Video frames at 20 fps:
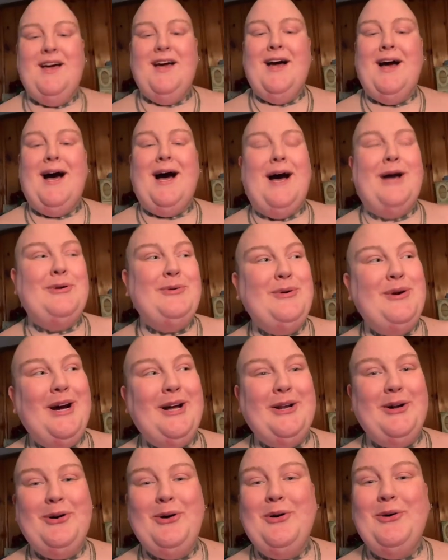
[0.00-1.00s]
I don't
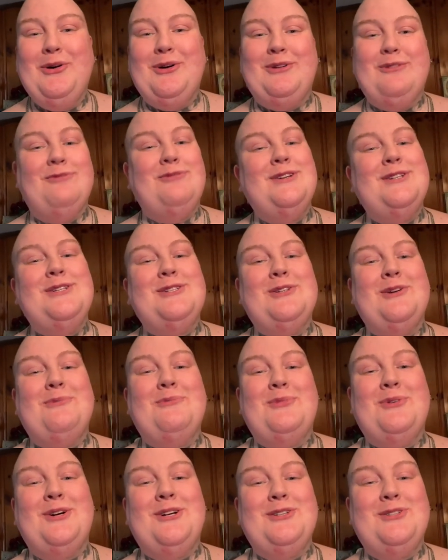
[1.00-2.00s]
gotta go convince
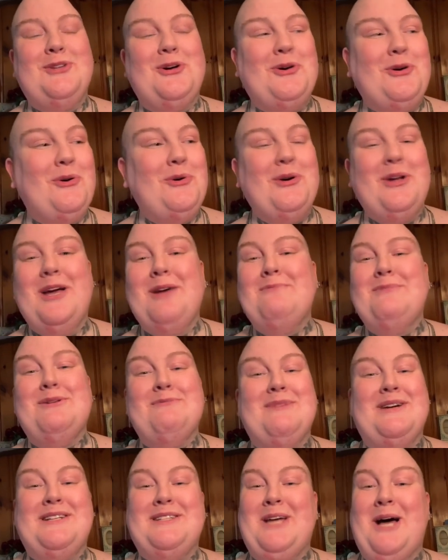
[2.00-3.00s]
someone to go get me
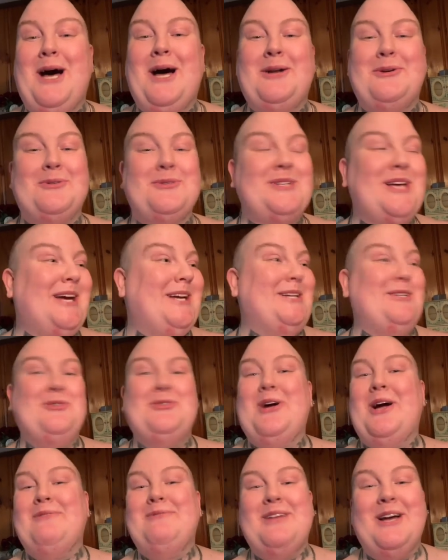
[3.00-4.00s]
McDonald's. I can
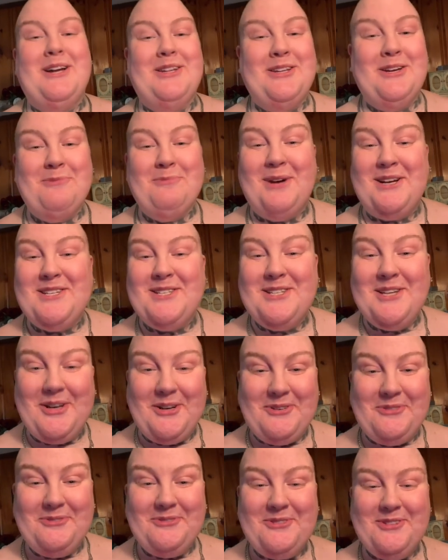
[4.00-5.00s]
drive down there
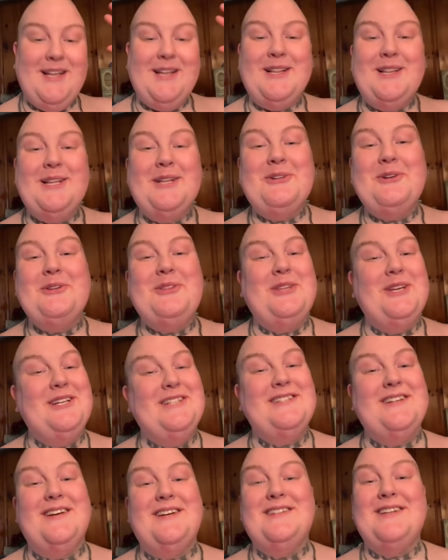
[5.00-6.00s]
myself. Little
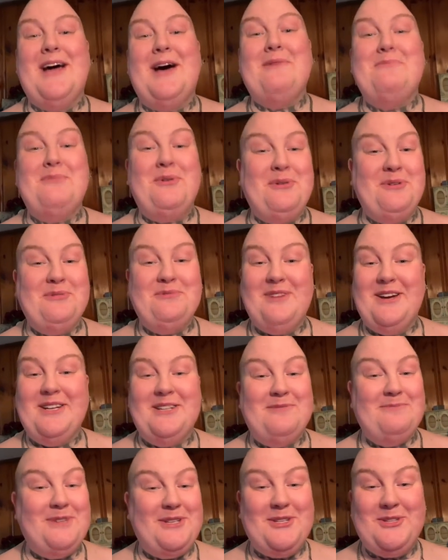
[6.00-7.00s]
things like that
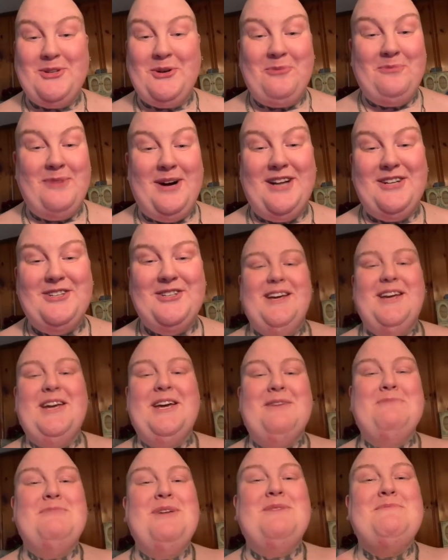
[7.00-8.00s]
motivated me so much.
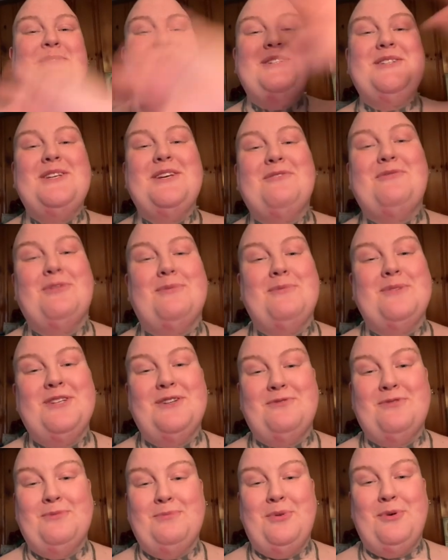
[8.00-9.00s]
It made me see it from a
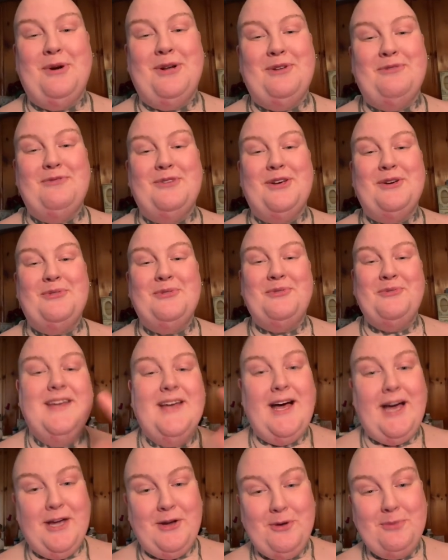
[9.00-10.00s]
different point of view.
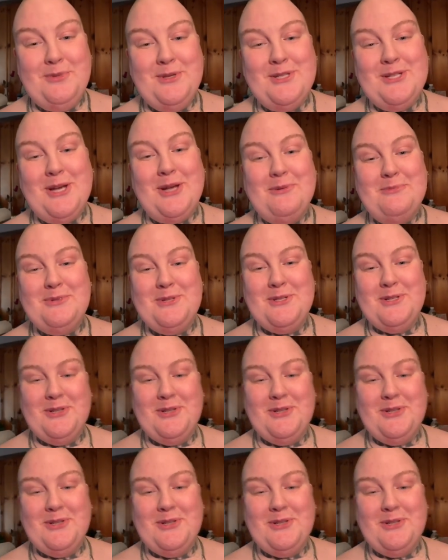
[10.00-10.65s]
I hope this helps.